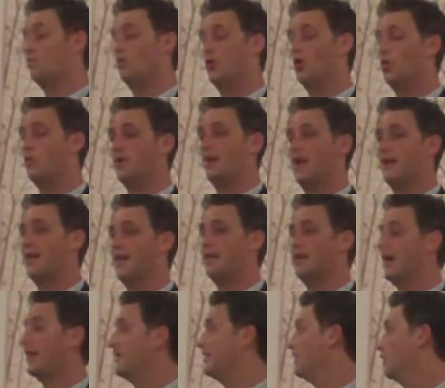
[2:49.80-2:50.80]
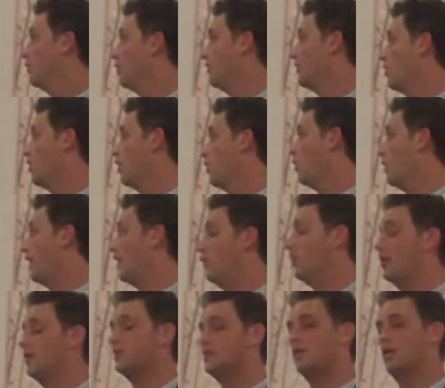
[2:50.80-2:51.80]
Nobody had any idea what the
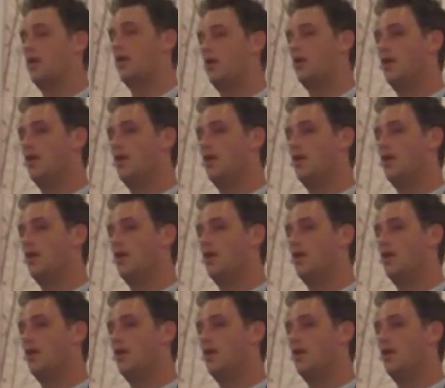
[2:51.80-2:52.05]
ROI was.